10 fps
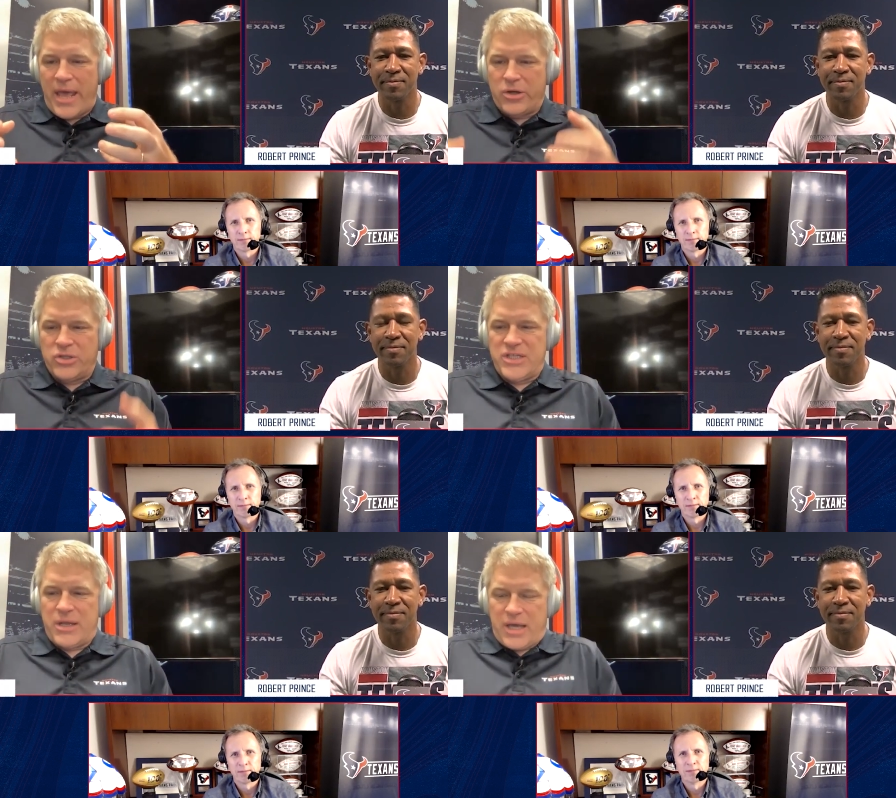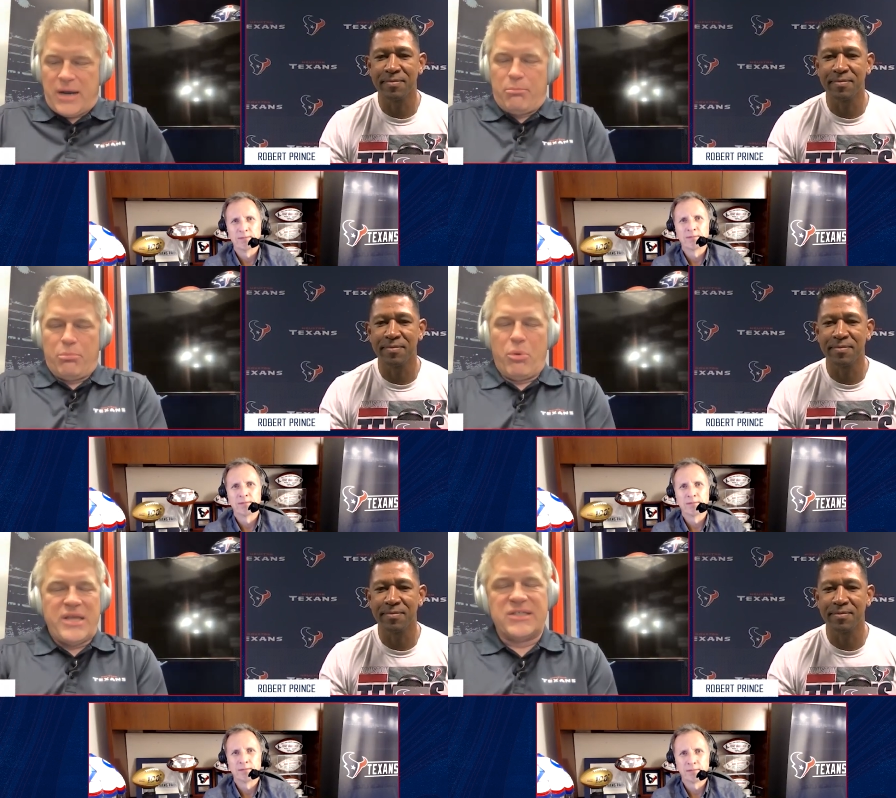Speaker 1: energy that kind of
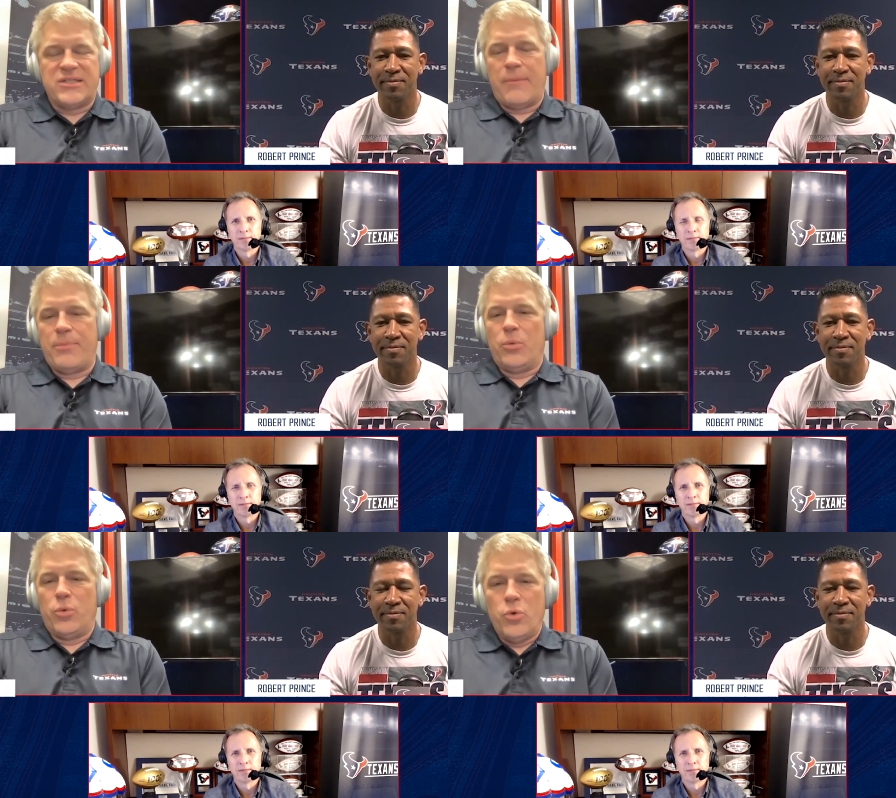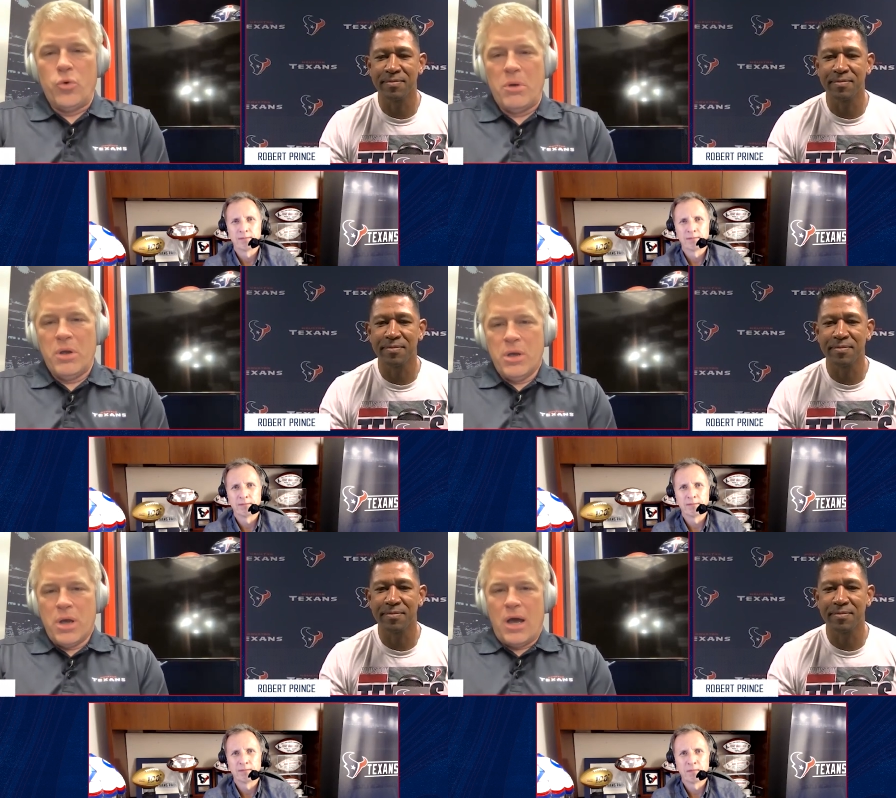raises up the room
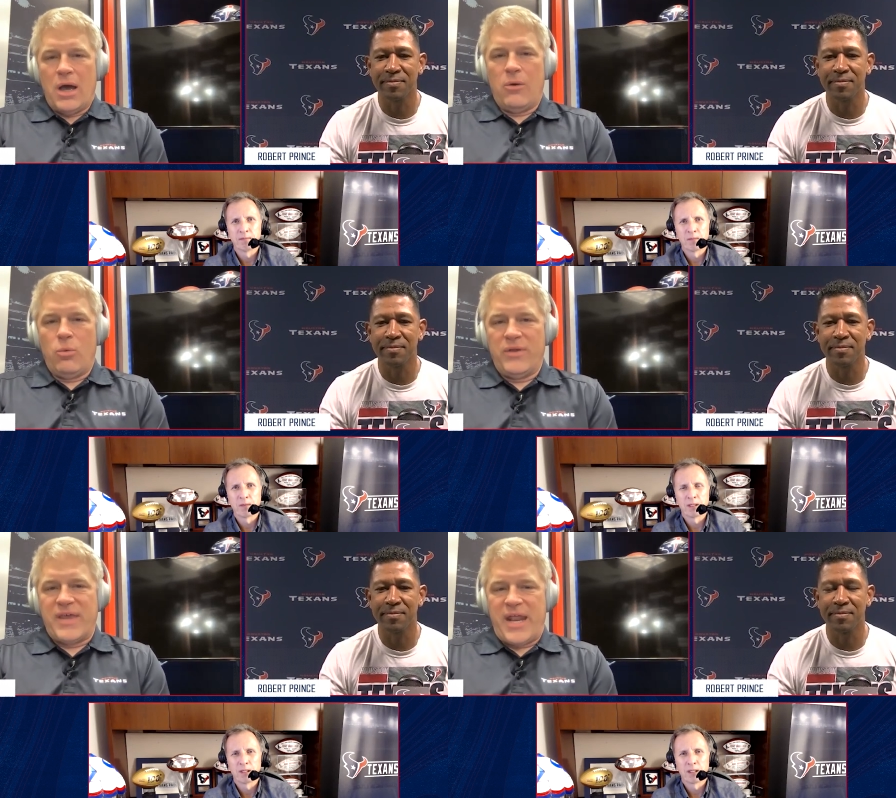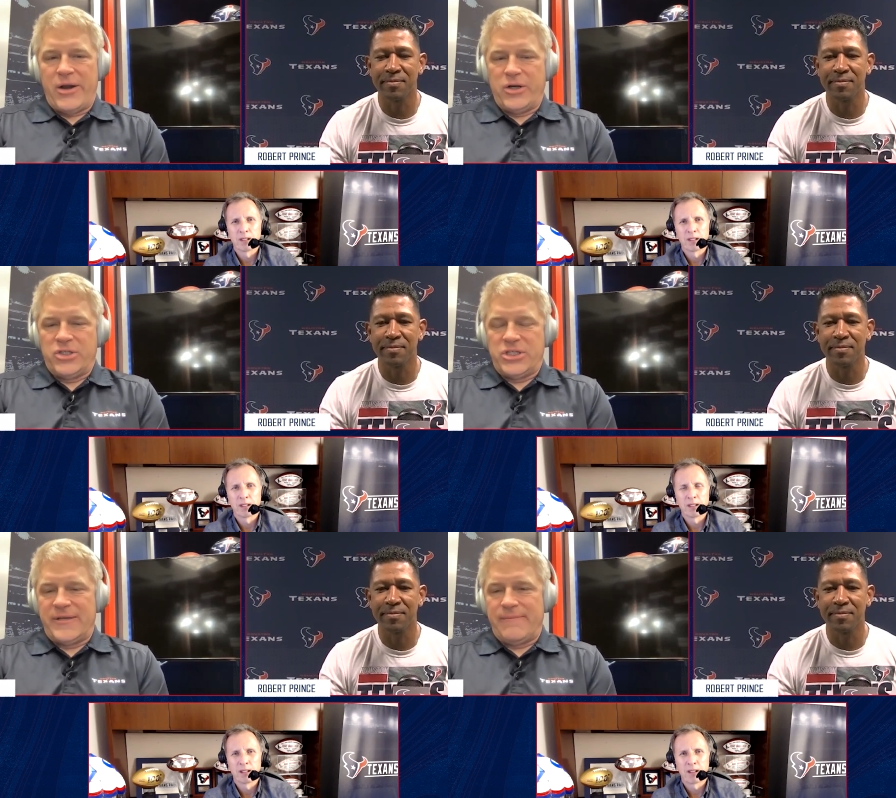uh, with that
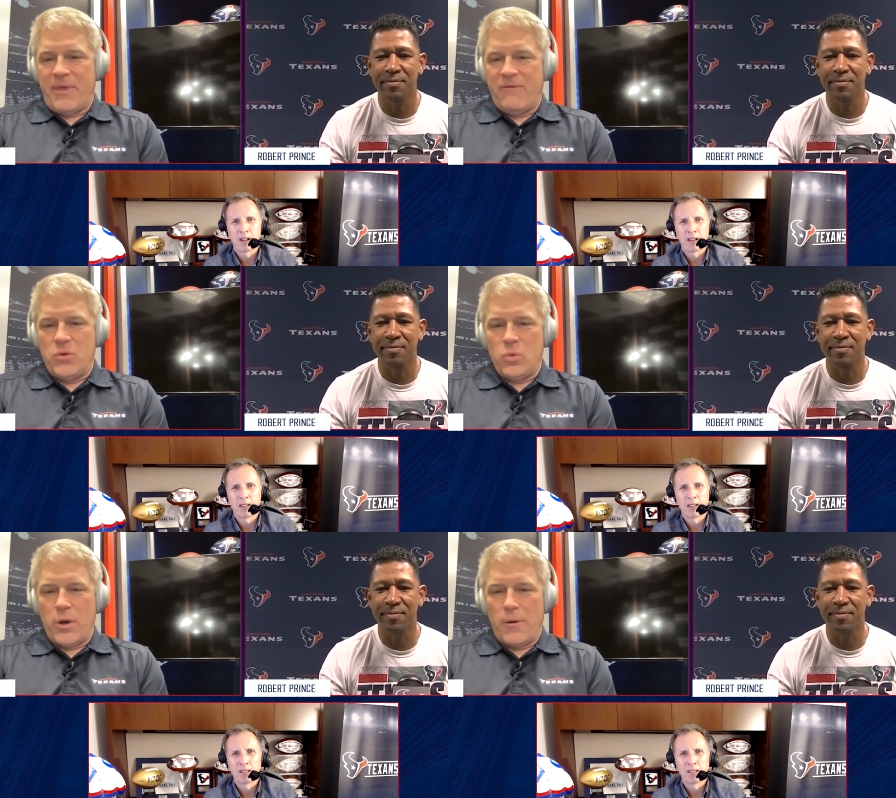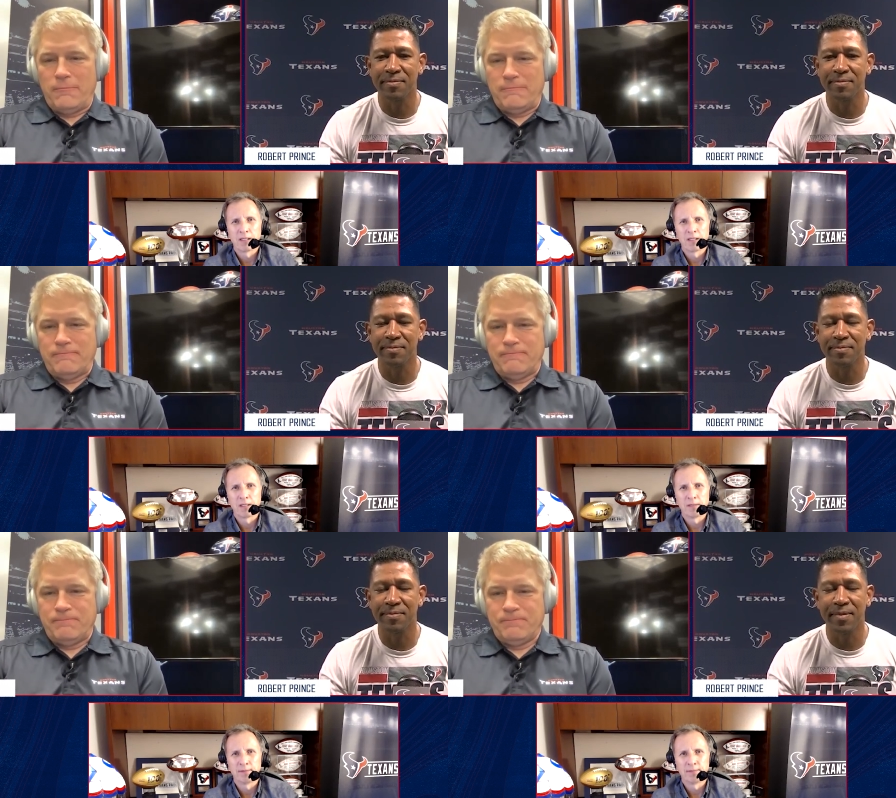energy, if you
Speaker 2: will?
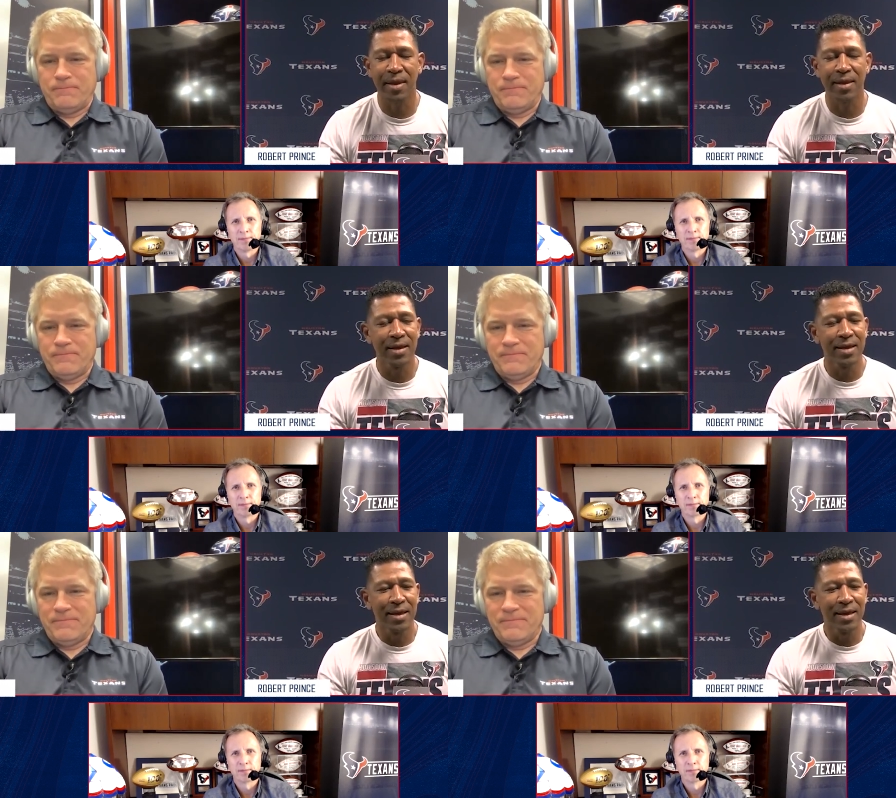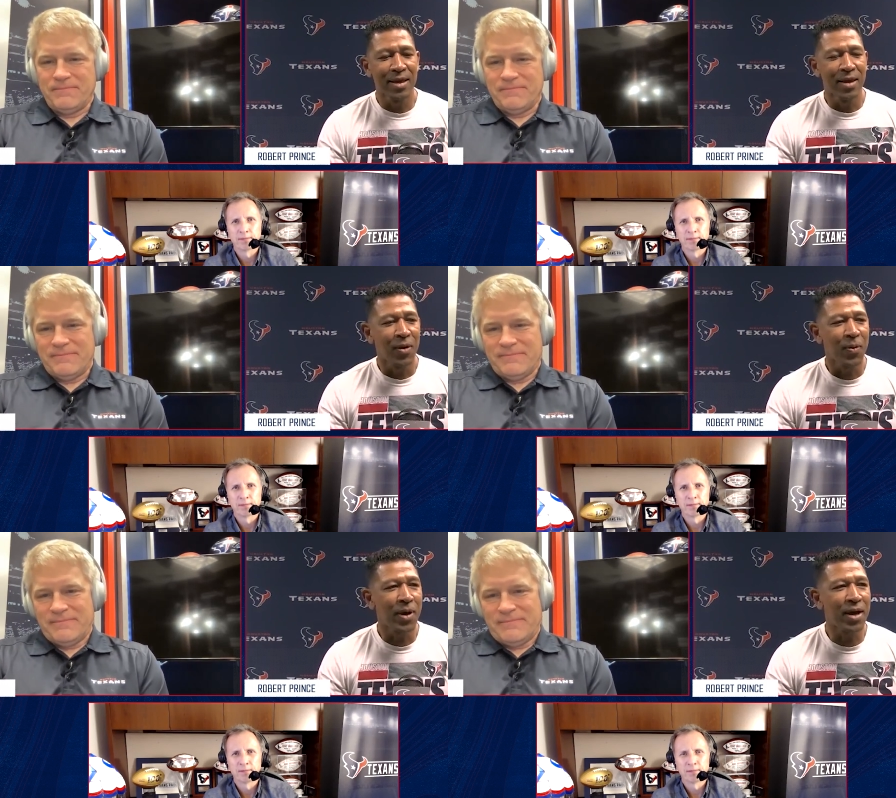
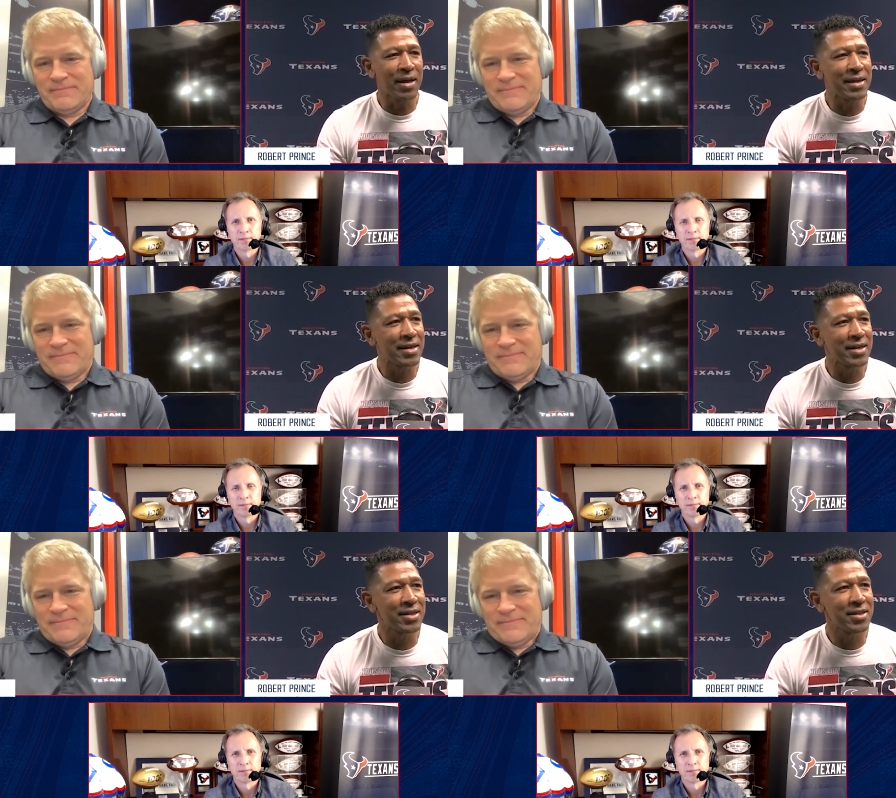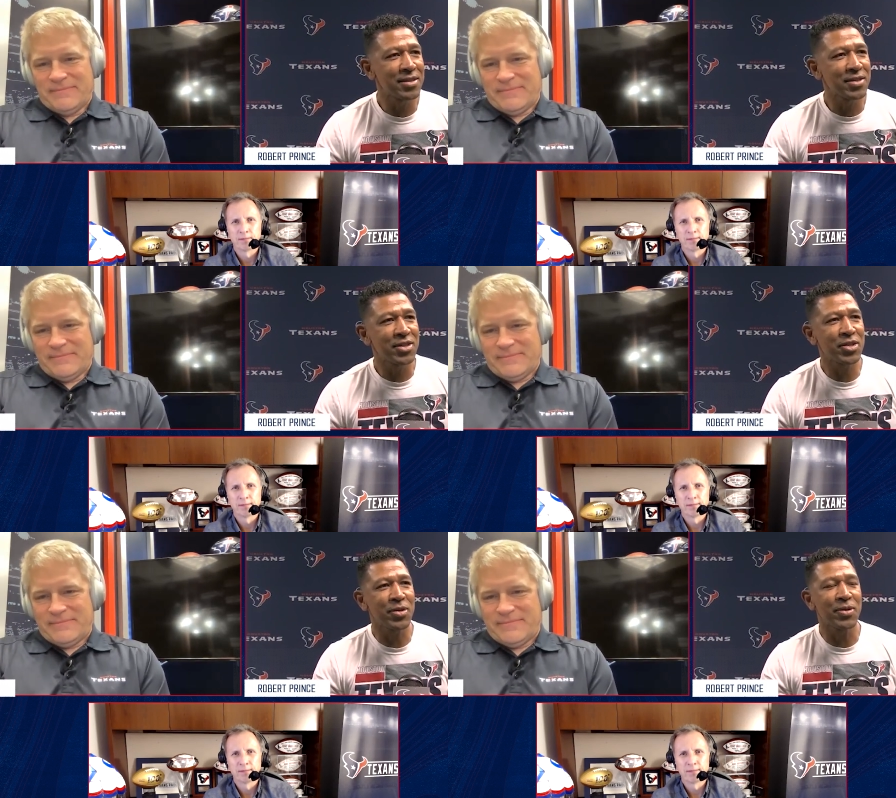Well,
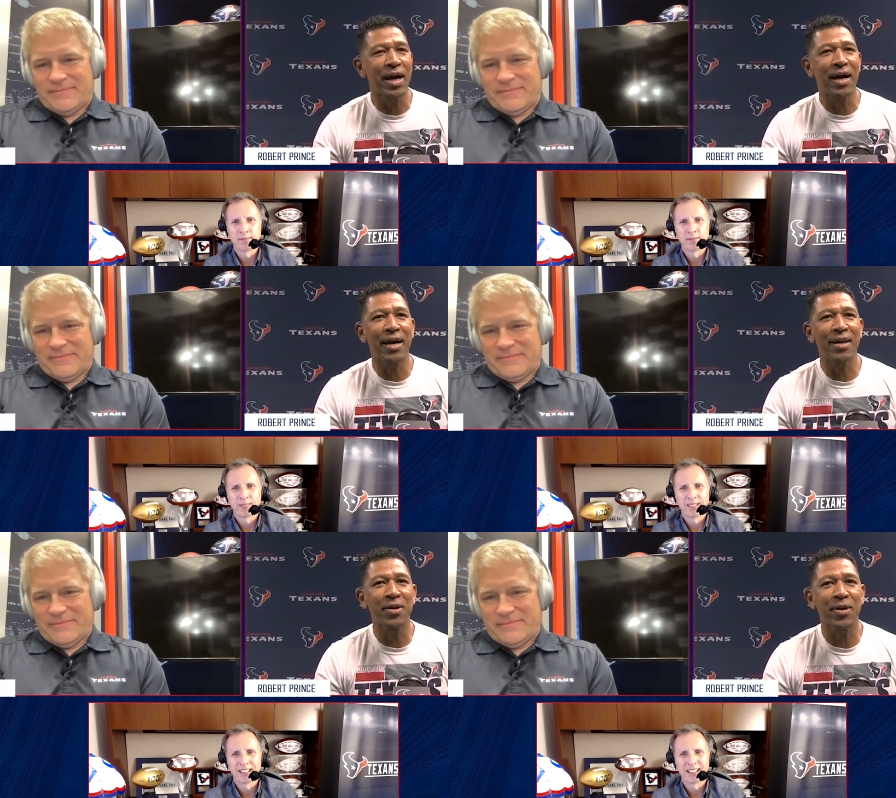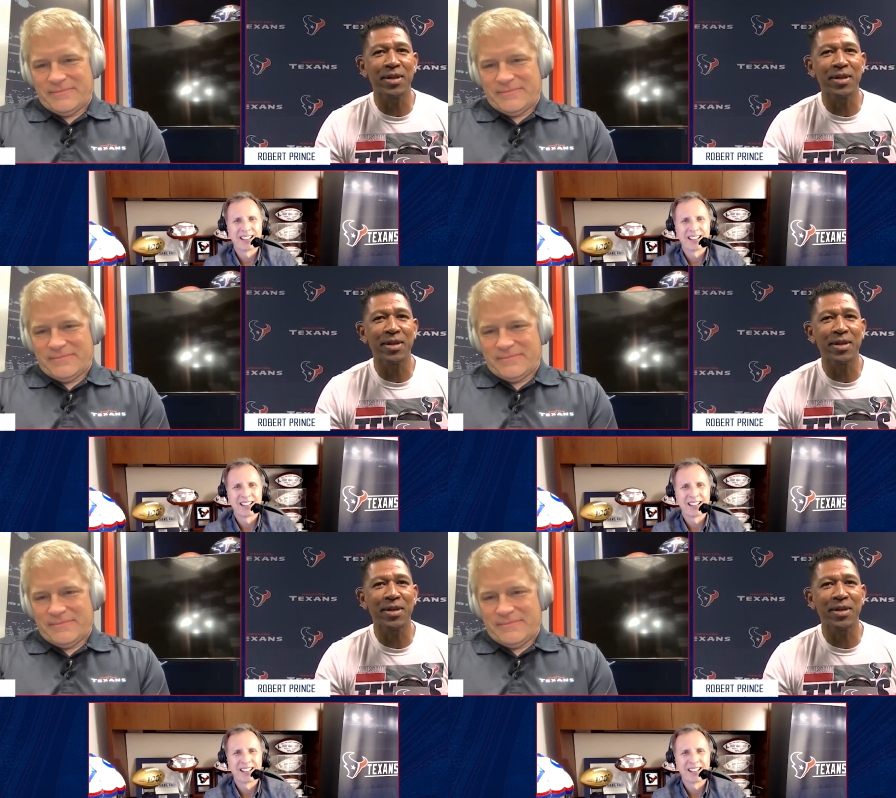shoot, I don't know